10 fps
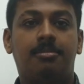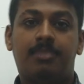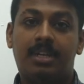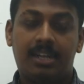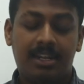
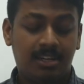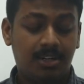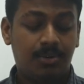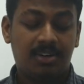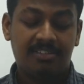By
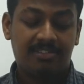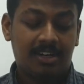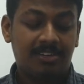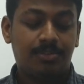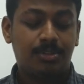
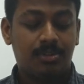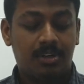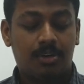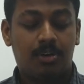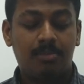1925,
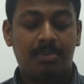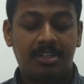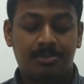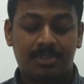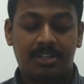virtually all
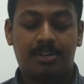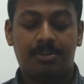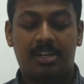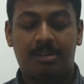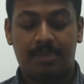management
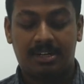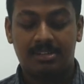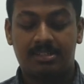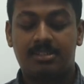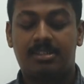accounting
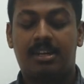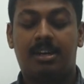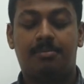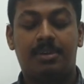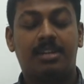practices that
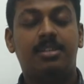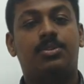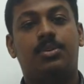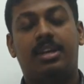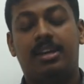are practiced
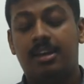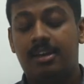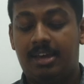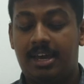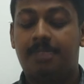today
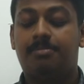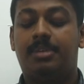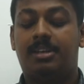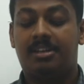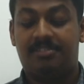had
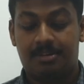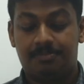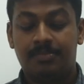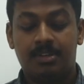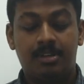been
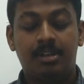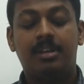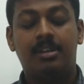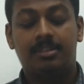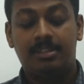developed.
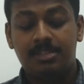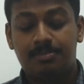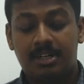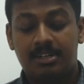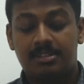These
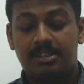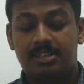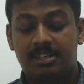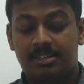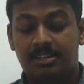practices
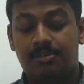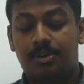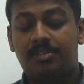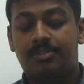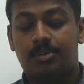has
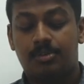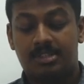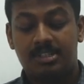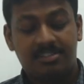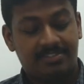evolved to
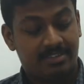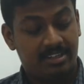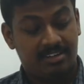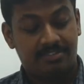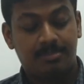serve the
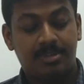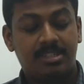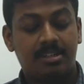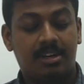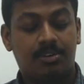
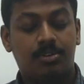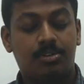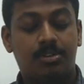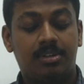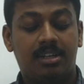information and
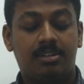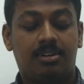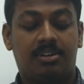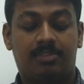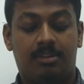control needs
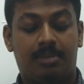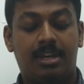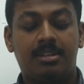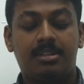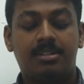of the
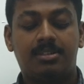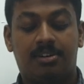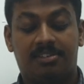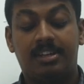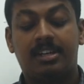managers
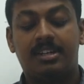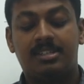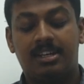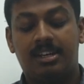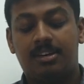of
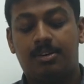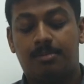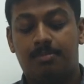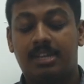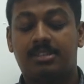increasingly
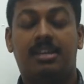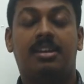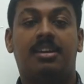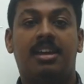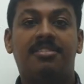complex
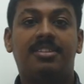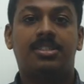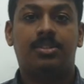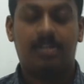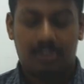and
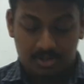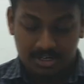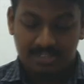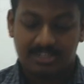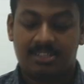diverse
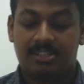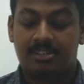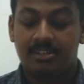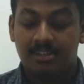organizations.